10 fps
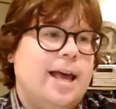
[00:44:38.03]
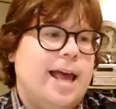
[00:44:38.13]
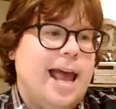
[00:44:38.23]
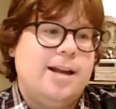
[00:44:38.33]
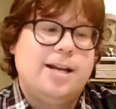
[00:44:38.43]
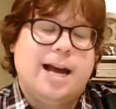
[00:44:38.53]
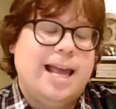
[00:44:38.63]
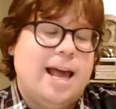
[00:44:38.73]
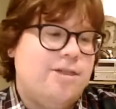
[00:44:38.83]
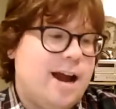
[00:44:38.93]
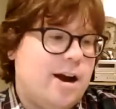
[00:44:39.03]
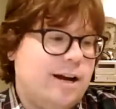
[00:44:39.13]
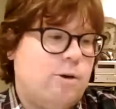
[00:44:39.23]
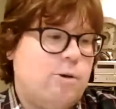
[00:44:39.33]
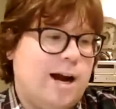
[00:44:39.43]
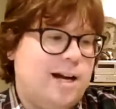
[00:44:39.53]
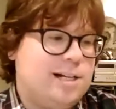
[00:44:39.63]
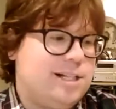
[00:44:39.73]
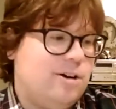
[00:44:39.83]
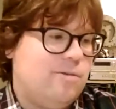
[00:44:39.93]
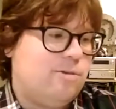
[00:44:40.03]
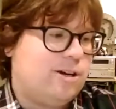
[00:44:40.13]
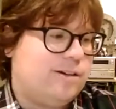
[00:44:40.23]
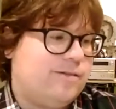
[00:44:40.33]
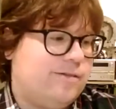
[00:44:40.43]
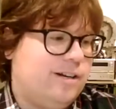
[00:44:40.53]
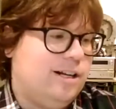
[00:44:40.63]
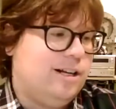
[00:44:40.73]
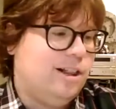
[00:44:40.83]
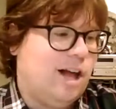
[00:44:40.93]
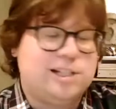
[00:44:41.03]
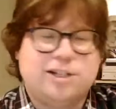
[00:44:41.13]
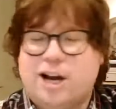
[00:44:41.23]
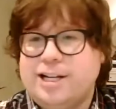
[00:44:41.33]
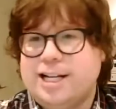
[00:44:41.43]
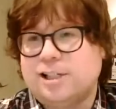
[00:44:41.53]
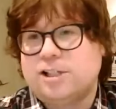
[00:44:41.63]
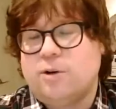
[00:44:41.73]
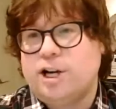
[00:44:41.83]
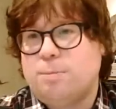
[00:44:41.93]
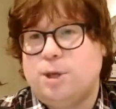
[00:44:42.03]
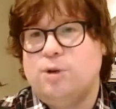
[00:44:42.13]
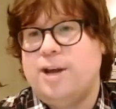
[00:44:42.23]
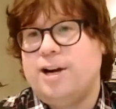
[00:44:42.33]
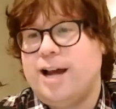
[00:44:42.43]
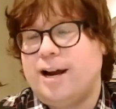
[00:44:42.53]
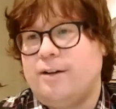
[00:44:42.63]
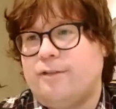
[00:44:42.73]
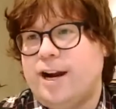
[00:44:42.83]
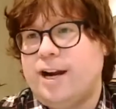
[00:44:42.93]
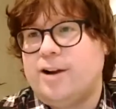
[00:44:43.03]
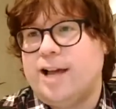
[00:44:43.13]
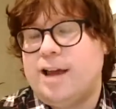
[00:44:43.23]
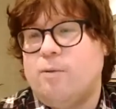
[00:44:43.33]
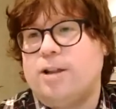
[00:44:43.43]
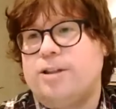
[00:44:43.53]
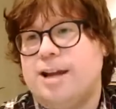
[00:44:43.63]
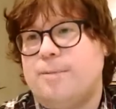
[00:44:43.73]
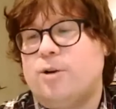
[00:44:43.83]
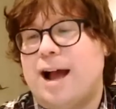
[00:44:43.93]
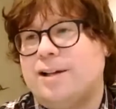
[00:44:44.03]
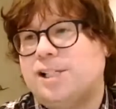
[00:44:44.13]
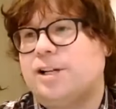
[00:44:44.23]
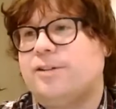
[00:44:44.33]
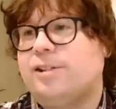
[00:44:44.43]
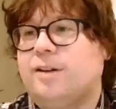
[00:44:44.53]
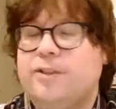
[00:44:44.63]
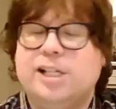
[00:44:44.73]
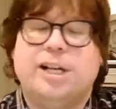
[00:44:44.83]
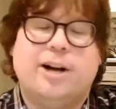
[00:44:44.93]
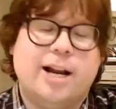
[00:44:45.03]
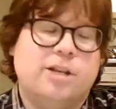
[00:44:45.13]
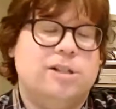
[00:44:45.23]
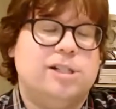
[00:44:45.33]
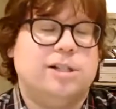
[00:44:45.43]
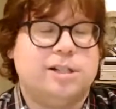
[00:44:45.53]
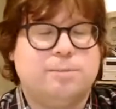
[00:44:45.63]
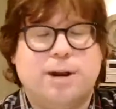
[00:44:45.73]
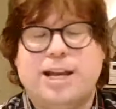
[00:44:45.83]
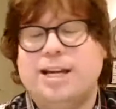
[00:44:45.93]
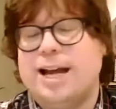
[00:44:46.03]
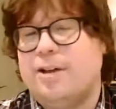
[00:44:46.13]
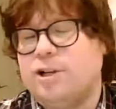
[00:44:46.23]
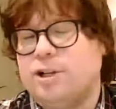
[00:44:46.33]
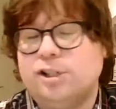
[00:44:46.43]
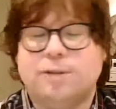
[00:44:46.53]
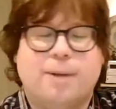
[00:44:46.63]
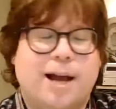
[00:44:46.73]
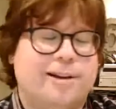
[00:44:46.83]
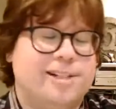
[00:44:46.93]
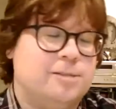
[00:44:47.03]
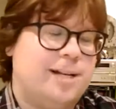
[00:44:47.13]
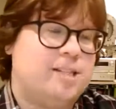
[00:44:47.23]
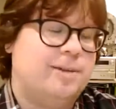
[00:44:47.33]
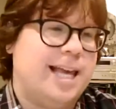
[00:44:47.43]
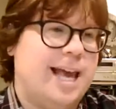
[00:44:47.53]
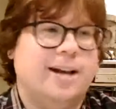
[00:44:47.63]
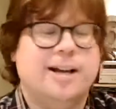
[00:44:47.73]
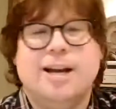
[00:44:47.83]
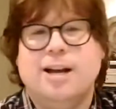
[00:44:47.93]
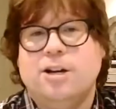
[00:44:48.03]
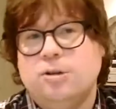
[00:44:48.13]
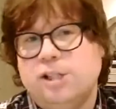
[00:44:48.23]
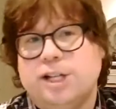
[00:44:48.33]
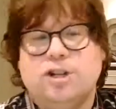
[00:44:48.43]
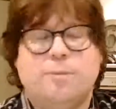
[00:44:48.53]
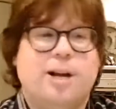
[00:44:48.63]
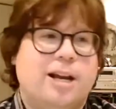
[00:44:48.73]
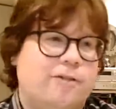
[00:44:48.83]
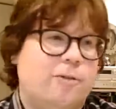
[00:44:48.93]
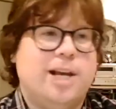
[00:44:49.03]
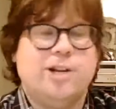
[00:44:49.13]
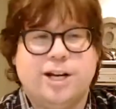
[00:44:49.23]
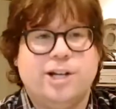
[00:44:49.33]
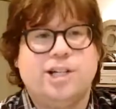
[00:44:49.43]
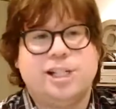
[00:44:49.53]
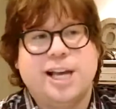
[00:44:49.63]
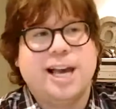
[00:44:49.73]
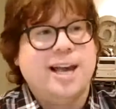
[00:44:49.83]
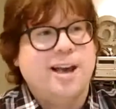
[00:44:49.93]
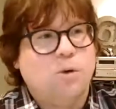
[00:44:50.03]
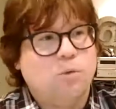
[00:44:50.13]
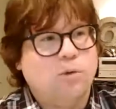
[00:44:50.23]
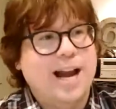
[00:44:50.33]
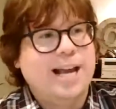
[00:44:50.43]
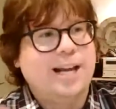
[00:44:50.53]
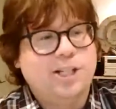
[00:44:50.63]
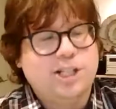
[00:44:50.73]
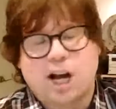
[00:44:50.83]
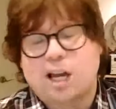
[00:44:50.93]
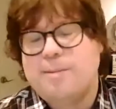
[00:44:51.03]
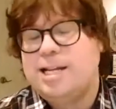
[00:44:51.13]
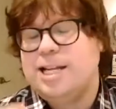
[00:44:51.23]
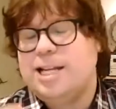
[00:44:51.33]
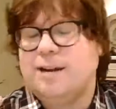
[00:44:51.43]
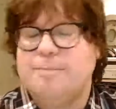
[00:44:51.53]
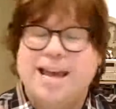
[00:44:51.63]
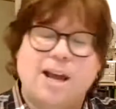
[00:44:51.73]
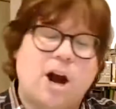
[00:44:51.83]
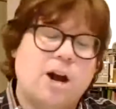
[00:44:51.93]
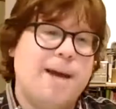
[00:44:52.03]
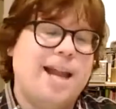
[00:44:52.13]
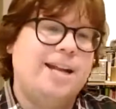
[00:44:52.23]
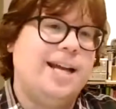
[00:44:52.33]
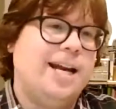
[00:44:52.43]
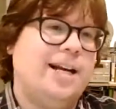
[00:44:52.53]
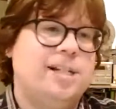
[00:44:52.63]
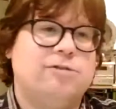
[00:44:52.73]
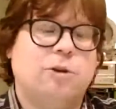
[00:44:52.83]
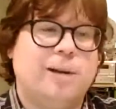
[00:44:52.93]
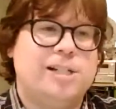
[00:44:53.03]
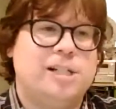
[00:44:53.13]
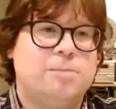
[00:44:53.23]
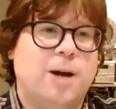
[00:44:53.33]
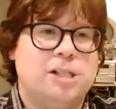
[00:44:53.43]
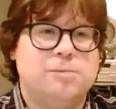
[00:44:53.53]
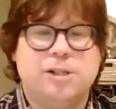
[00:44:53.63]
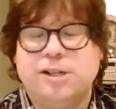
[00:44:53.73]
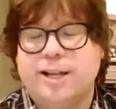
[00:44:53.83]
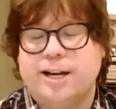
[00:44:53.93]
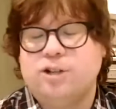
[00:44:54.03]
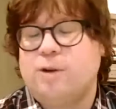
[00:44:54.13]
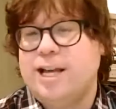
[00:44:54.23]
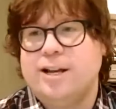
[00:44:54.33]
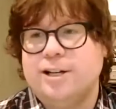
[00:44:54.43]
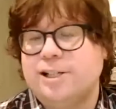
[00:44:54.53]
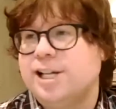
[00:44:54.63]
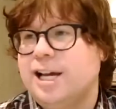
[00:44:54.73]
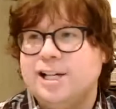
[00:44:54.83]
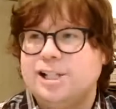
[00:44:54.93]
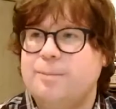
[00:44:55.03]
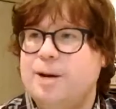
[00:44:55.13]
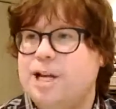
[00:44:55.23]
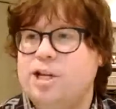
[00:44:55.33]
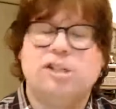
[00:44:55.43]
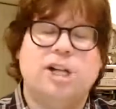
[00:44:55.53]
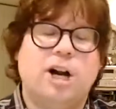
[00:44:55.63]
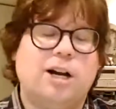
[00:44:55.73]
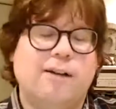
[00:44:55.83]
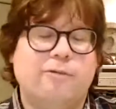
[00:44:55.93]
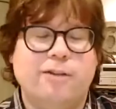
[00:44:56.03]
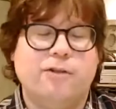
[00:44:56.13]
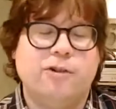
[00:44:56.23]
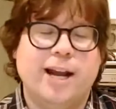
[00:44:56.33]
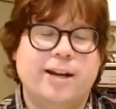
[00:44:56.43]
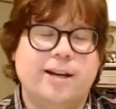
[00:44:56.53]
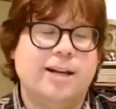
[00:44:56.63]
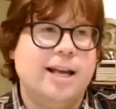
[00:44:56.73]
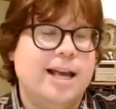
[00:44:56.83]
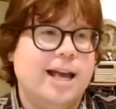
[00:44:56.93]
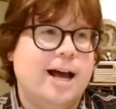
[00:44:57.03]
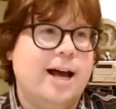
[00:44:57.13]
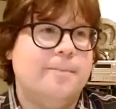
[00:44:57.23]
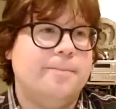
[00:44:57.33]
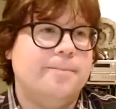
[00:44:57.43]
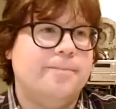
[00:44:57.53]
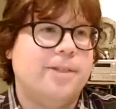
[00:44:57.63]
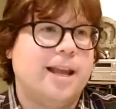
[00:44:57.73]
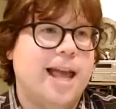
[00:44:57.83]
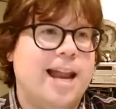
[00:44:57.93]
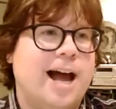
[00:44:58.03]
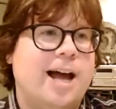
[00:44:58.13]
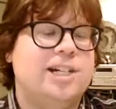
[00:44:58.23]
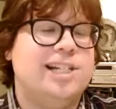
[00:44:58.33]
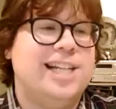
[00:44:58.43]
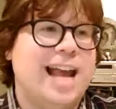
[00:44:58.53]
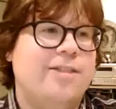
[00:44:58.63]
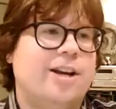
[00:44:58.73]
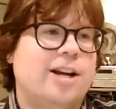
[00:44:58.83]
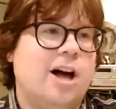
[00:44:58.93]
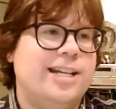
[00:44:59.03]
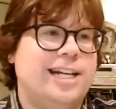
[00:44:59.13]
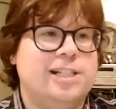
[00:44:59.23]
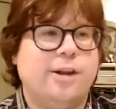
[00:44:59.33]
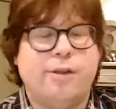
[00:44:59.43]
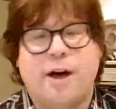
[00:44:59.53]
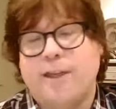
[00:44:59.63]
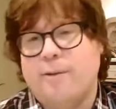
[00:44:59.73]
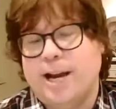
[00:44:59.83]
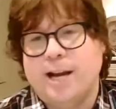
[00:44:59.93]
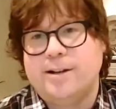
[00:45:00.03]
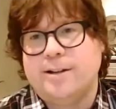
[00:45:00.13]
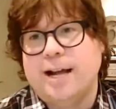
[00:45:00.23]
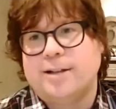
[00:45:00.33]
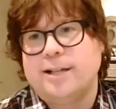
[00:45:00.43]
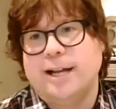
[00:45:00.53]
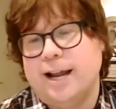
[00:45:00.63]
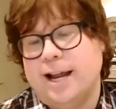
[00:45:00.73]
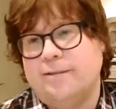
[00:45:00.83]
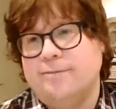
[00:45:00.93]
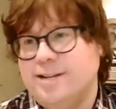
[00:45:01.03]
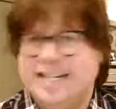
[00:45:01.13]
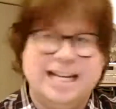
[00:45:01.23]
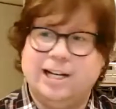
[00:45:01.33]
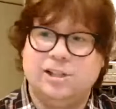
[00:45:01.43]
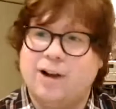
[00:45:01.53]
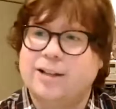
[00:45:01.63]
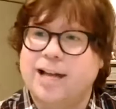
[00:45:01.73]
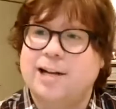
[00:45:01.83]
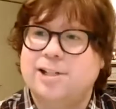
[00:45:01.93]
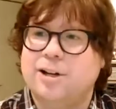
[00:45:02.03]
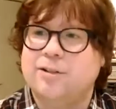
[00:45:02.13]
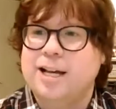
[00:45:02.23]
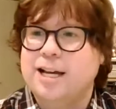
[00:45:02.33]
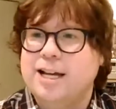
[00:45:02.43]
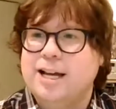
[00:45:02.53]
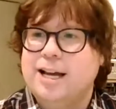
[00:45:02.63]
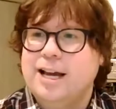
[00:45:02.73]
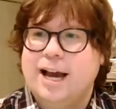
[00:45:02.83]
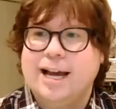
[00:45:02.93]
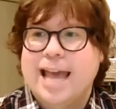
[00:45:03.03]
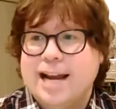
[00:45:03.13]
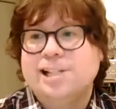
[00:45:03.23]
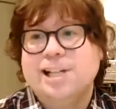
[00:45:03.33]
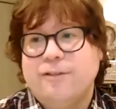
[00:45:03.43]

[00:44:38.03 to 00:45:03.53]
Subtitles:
And again, there it requires, you know, lots of context, going to Pew Internet and finding out, hey, what are the demographics of these internet users, breaking down their user bios as best we can, who's contributing information, and just writing and documenting and making our metadata as robust as possible so that in 20 years, somebody can use an archive we've created and understand the context and thought that went into that and deconstruct that. So again, it's